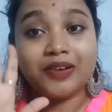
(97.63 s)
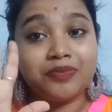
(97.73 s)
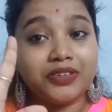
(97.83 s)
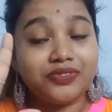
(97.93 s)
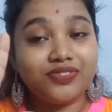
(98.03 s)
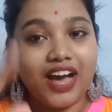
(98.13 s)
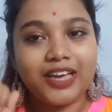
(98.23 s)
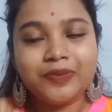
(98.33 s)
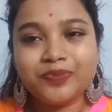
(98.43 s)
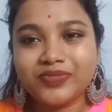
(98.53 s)
Number
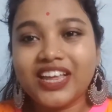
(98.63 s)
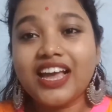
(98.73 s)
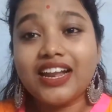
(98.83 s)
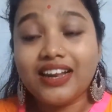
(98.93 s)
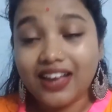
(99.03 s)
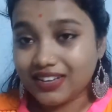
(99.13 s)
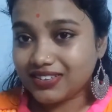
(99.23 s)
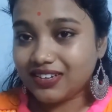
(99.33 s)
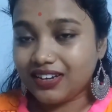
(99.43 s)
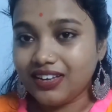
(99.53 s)
5.
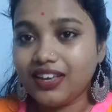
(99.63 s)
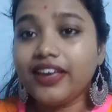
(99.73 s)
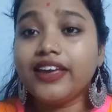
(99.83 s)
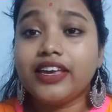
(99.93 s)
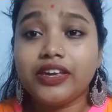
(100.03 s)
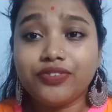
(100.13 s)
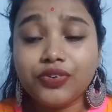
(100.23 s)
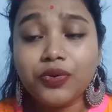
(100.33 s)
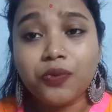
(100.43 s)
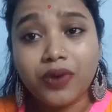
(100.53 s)
Lastly, if
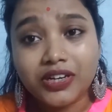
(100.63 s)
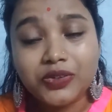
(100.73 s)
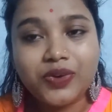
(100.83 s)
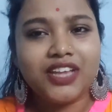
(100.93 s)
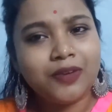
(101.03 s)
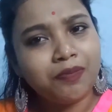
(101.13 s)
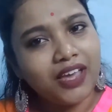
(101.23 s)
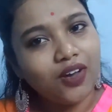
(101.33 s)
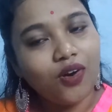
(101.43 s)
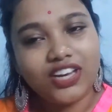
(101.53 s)
you want that
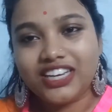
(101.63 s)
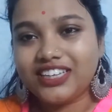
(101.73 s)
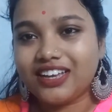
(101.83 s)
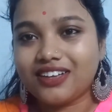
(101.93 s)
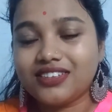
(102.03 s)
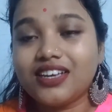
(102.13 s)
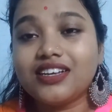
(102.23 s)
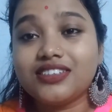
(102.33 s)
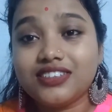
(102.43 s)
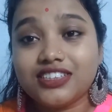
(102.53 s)
Bengali touch,
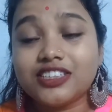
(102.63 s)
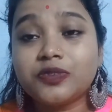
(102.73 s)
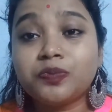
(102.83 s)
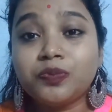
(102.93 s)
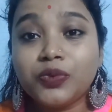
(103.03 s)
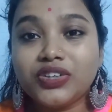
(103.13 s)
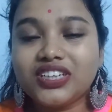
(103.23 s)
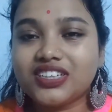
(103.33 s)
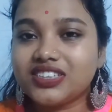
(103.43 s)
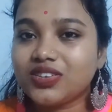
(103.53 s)
just put
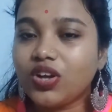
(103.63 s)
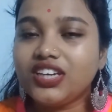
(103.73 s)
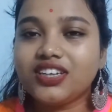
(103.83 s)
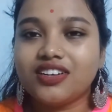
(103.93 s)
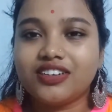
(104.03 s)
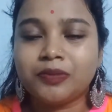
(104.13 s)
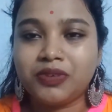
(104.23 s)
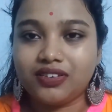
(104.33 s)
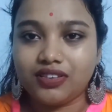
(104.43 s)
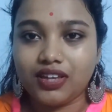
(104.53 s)
a solid color
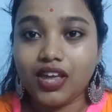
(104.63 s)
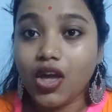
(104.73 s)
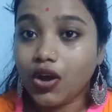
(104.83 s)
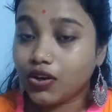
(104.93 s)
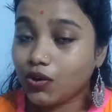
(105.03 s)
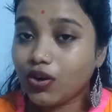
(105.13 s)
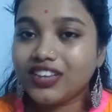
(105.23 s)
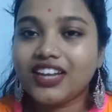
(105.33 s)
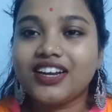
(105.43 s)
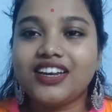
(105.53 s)
bindi, not
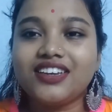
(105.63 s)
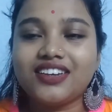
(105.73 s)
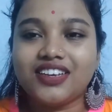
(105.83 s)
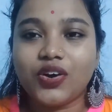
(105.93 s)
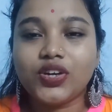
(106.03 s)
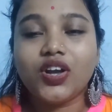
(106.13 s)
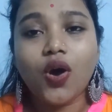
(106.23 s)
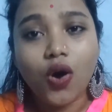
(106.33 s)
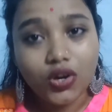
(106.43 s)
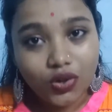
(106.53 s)
that glittery one
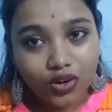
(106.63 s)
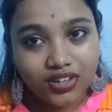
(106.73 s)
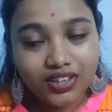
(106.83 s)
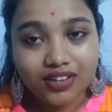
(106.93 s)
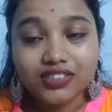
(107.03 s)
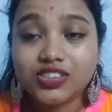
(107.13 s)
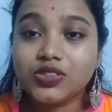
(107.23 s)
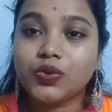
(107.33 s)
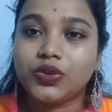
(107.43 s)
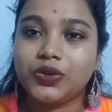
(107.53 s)
or not the
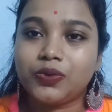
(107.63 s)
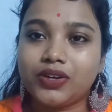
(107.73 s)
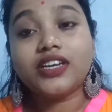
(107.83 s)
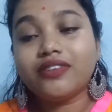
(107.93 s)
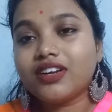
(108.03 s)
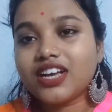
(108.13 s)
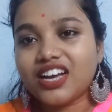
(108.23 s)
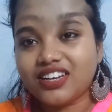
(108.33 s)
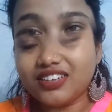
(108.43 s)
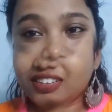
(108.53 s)
stony one, whatever
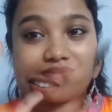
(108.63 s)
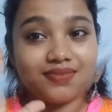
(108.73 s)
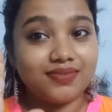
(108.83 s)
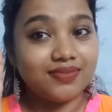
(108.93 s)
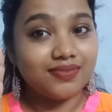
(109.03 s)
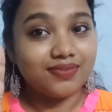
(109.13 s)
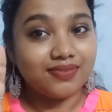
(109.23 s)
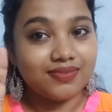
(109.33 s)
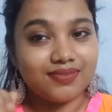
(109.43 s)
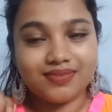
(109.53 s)
color you want.